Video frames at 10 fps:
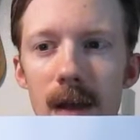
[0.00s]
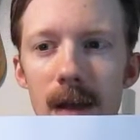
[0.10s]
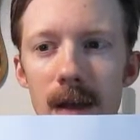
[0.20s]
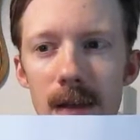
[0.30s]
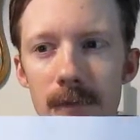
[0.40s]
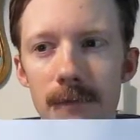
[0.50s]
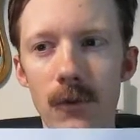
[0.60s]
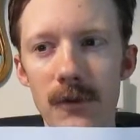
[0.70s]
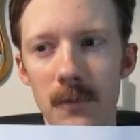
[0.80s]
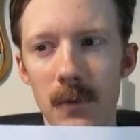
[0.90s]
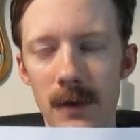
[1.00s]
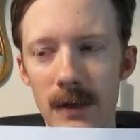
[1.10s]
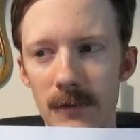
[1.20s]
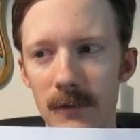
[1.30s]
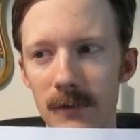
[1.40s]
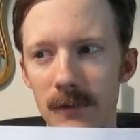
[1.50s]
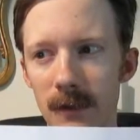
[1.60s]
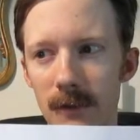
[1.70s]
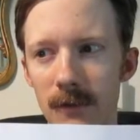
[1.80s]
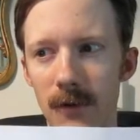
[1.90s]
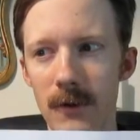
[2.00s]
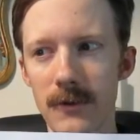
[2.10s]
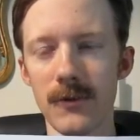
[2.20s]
In a forced practice, it's hard